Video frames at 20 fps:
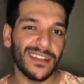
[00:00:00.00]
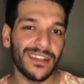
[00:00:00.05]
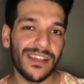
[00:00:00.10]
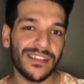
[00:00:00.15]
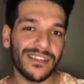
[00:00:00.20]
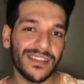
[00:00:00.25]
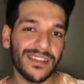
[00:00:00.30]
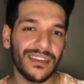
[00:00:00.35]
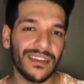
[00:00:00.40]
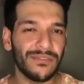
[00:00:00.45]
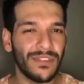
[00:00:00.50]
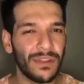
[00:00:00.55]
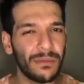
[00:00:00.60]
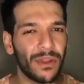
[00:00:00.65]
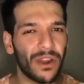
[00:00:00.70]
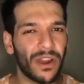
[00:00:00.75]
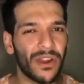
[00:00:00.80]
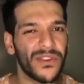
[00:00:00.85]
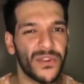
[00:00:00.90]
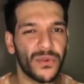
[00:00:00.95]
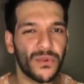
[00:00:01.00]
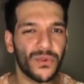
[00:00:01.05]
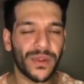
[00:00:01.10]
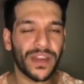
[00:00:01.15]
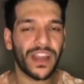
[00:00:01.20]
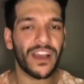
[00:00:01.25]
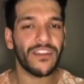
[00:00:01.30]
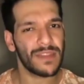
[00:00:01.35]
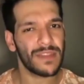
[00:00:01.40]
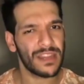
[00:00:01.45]
This year will be around 2.5
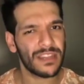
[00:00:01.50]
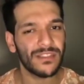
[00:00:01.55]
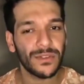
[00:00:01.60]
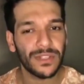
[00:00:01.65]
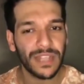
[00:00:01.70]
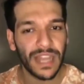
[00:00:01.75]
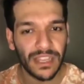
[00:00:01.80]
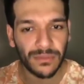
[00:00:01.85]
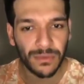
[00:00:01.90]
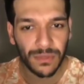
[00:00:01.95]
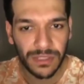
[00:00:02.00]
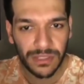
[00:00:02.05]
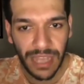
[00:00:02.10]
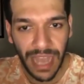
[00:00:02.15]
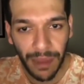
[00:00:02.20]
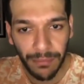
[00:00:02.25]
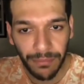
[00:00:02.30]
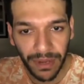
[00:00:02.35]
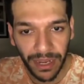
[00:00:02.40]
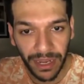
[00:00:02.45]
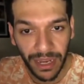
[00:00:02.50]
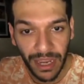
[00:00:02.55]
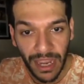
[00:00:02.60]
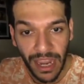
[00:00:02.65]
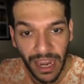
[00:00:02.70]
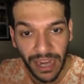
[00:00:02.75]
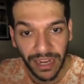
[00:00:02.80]
months. So that's what's happening.